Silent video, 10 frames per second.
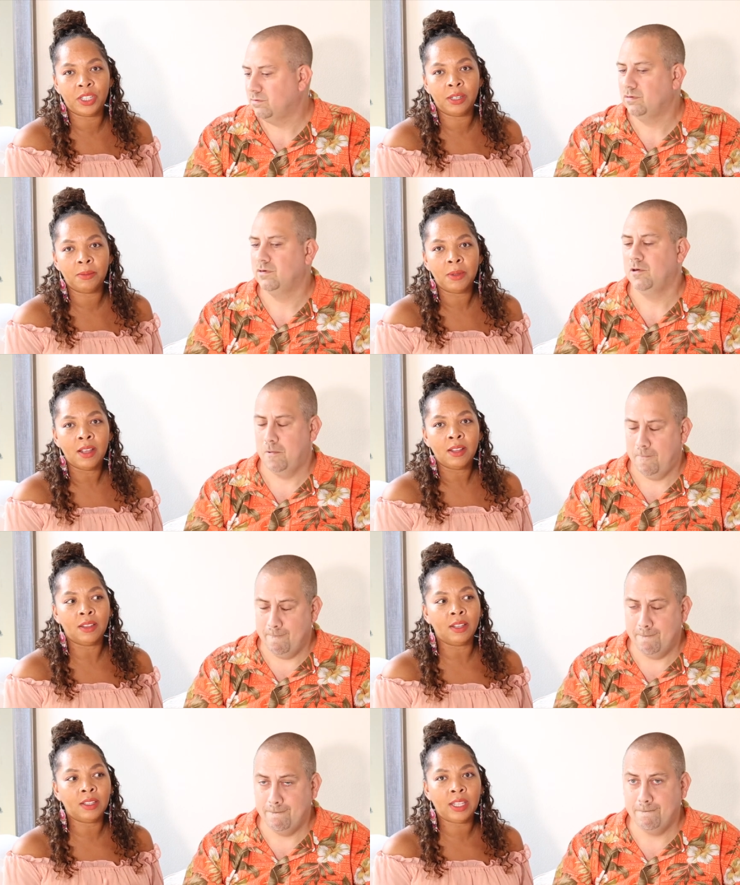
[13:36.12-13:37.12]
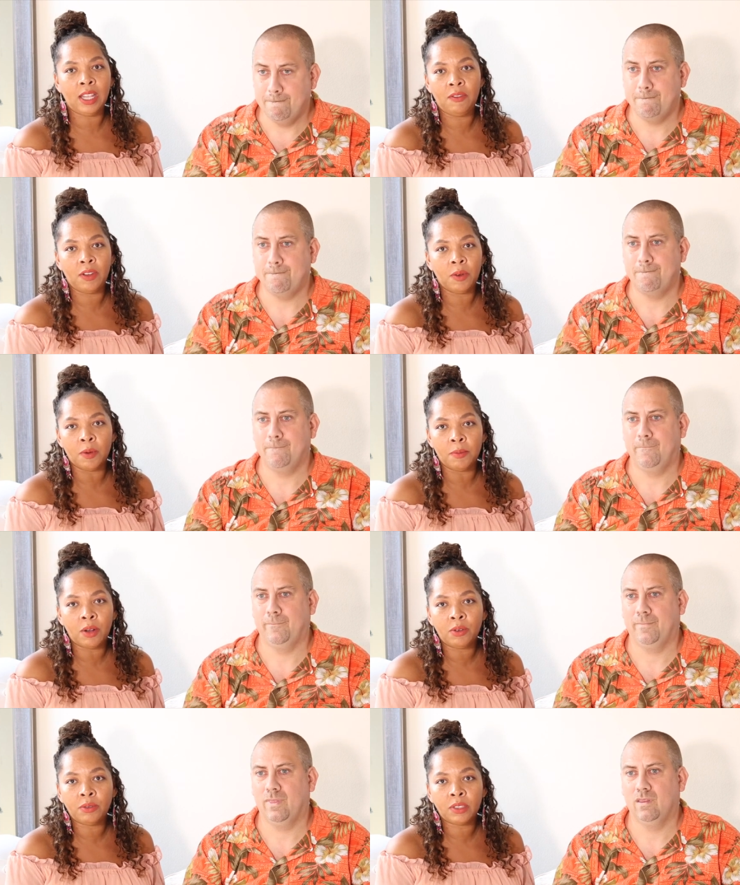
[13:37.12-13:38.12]
Speaker 1: ship. The TV
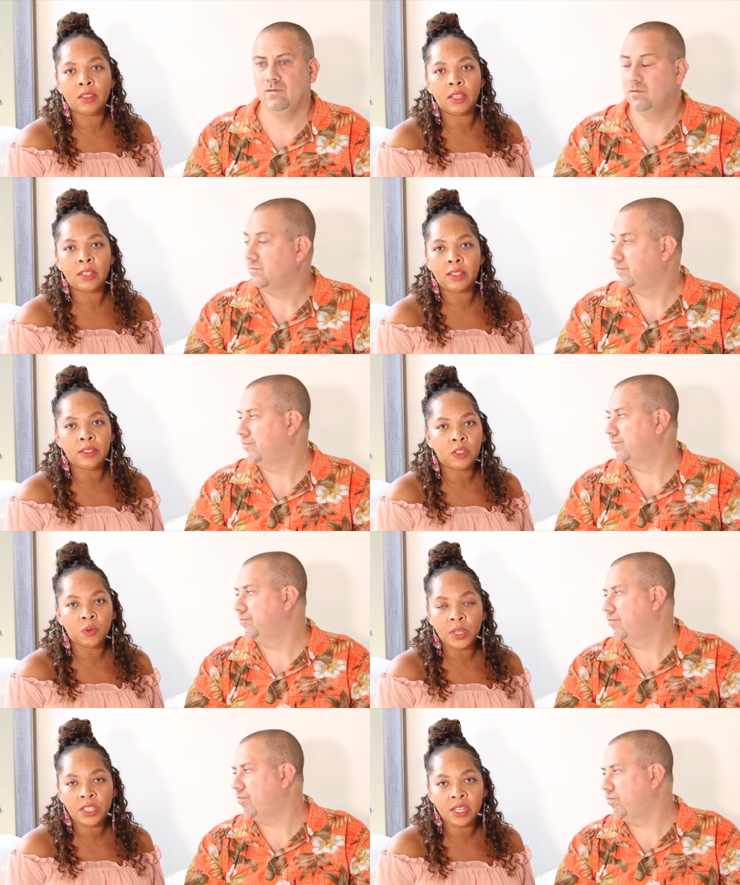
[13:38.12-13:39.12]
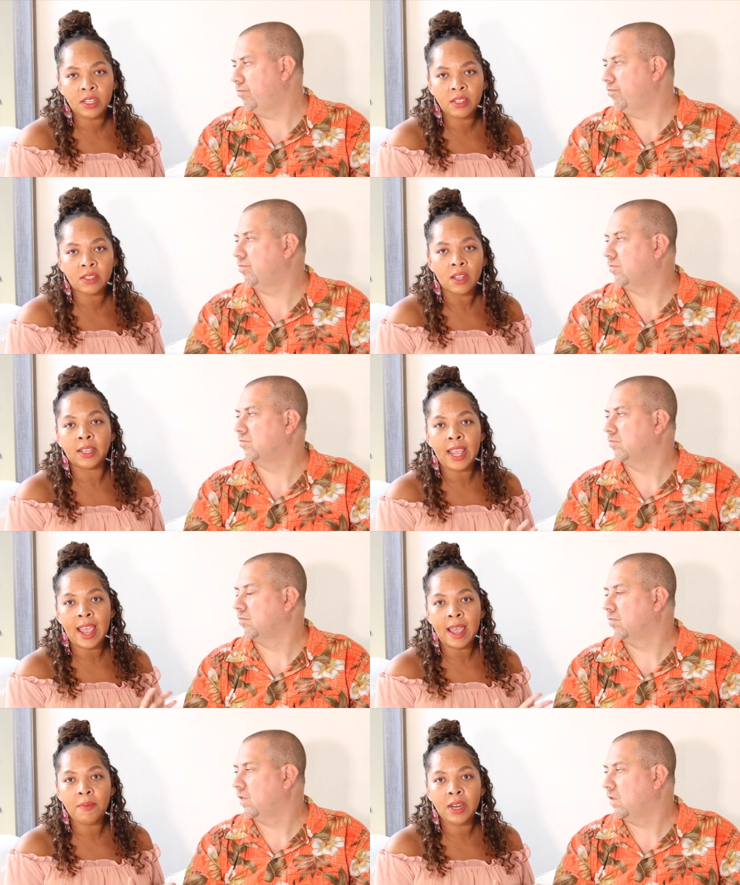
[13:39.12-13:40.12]
remote, the switches, the
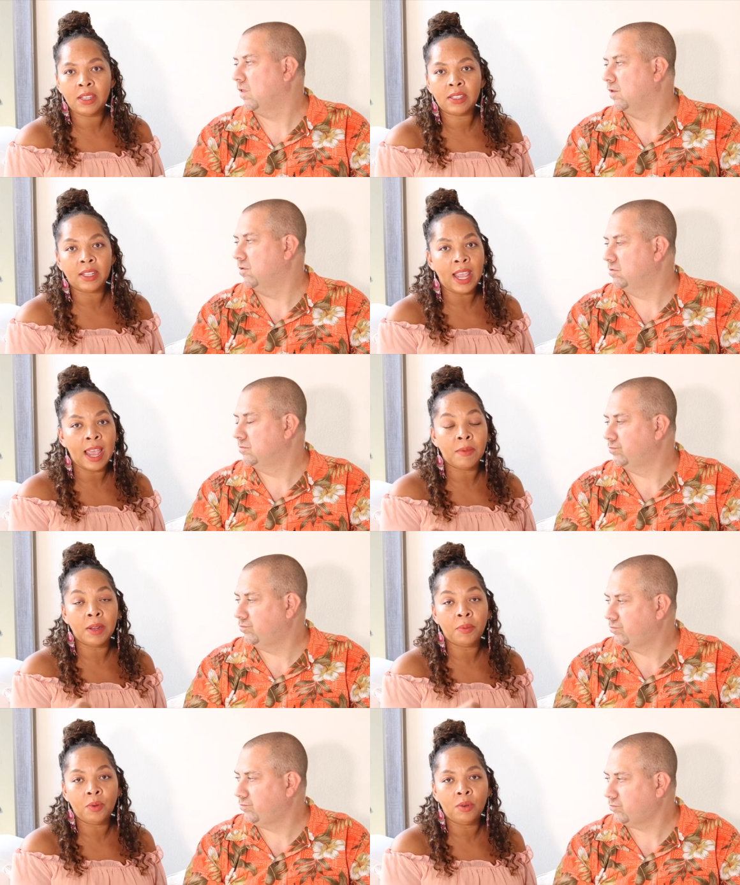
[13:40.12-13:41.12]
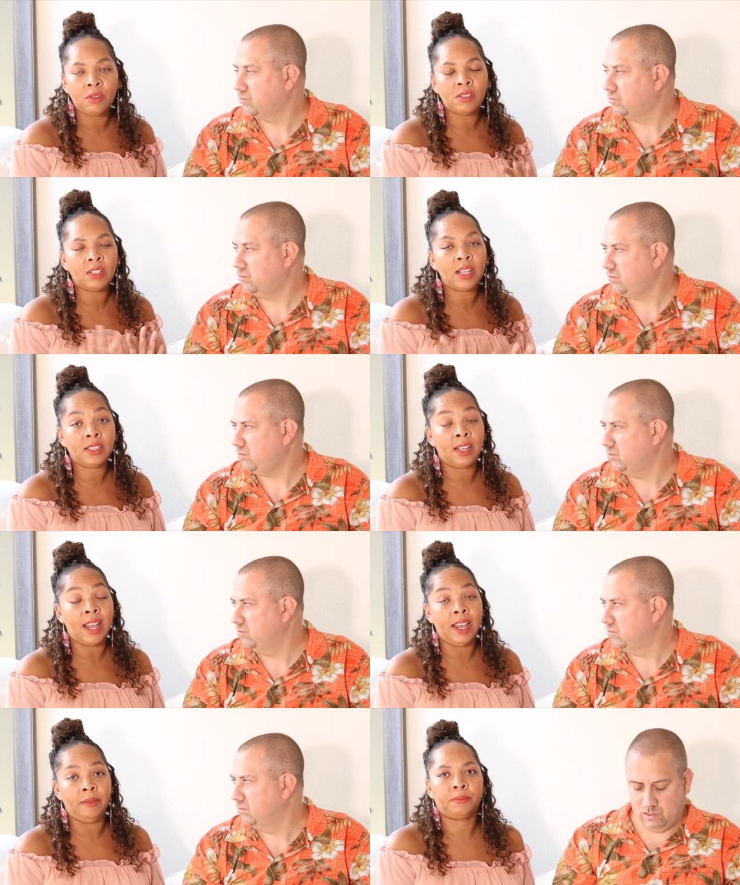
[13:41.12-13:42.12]
cabinets, the cabinet pulls, it's a
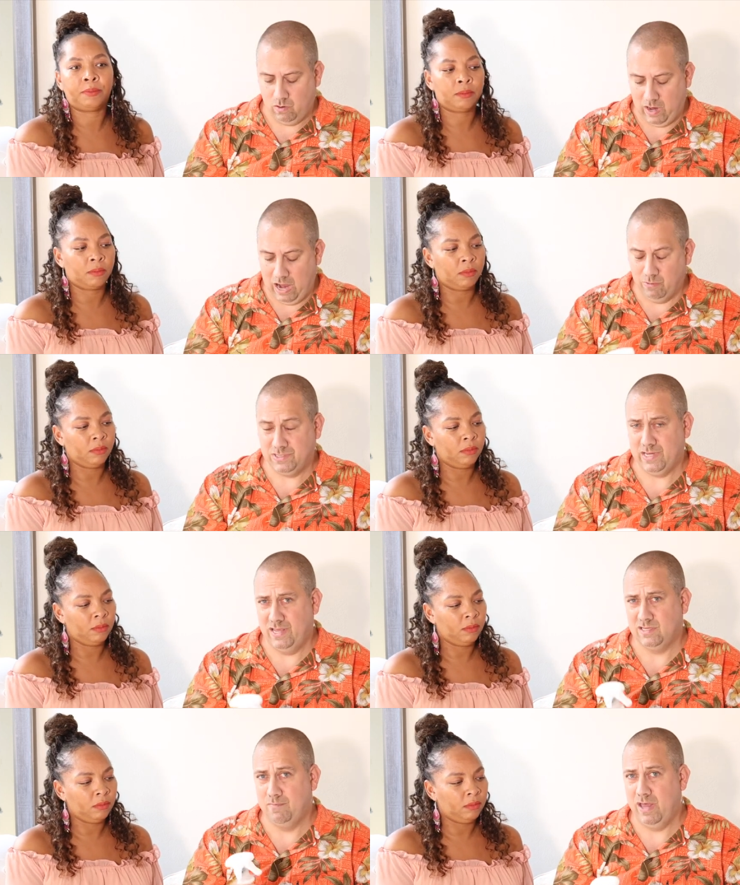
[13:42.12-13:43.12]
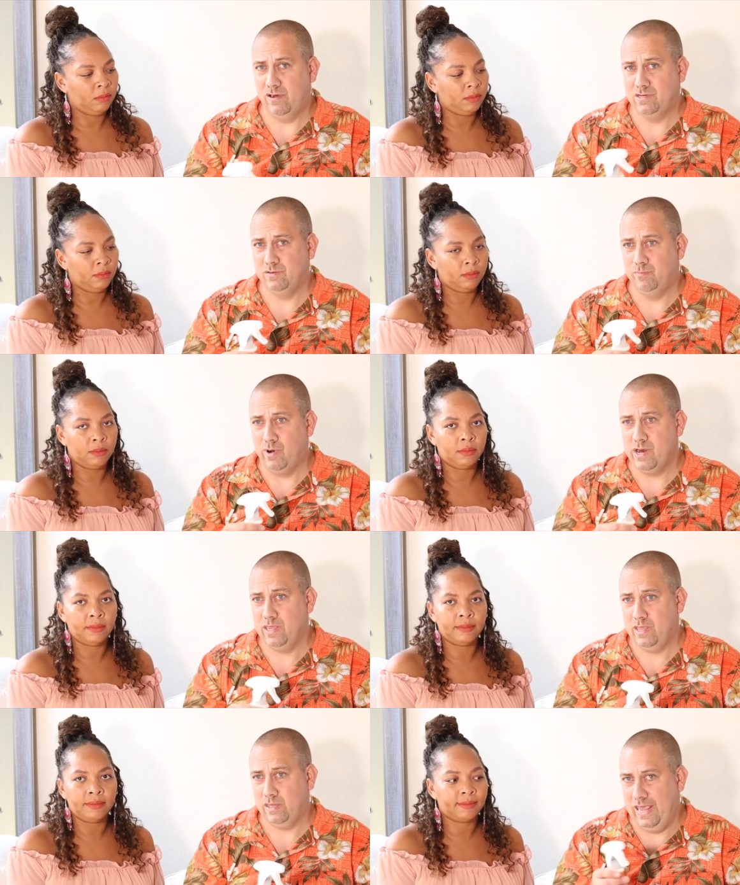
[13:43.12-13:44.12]
lot.
Speaker 2: So I would say it's better to
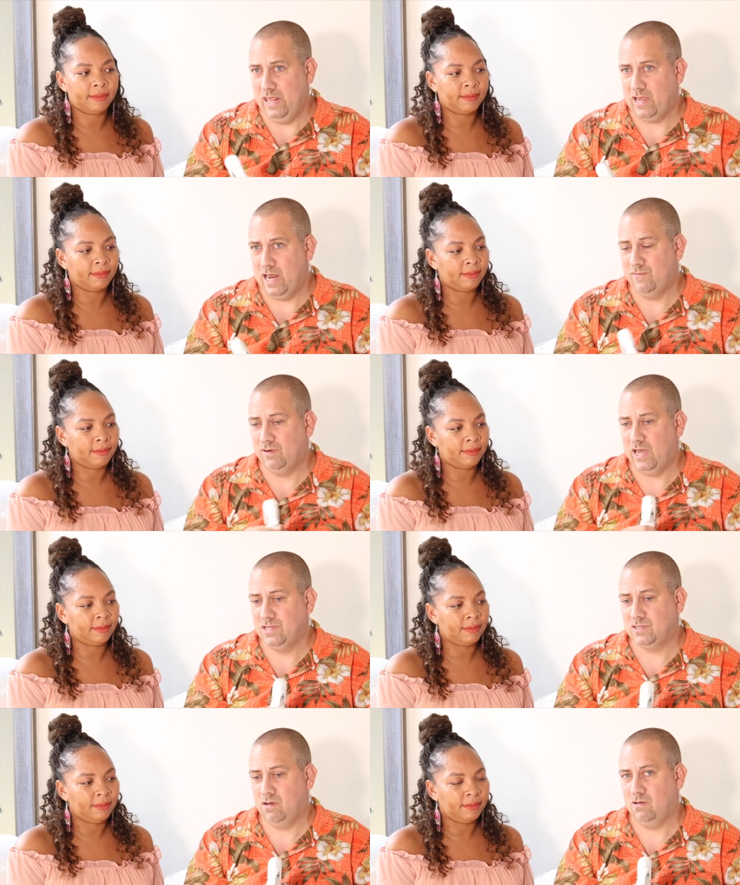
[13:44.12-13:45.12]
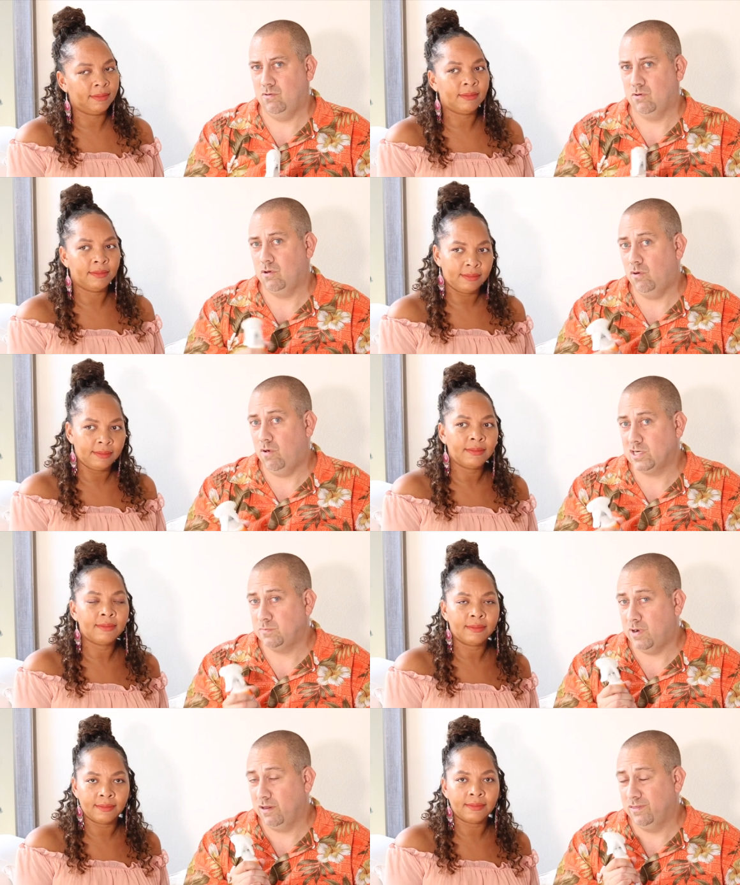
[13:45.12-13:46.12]
bring any kind of a Lysol or Clorox
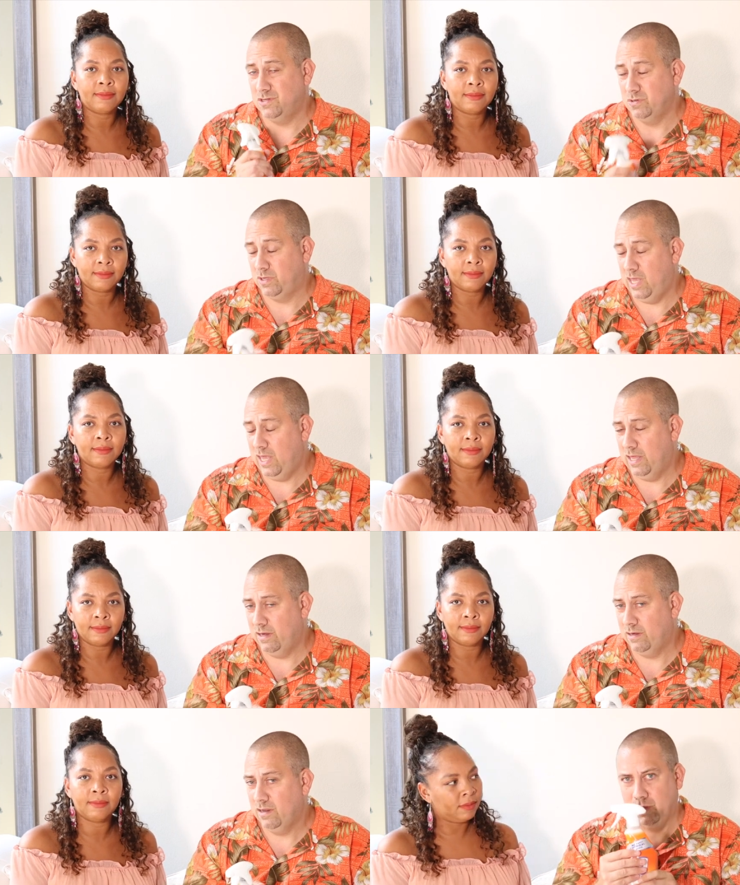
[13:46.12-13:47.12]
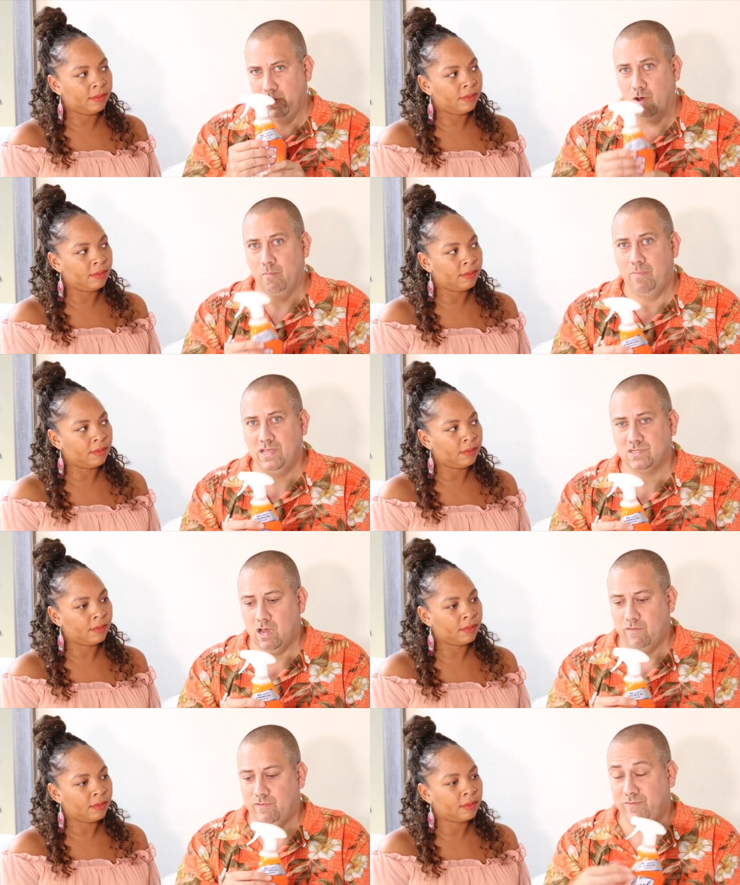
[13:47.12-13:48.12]
product that you can, you know, based off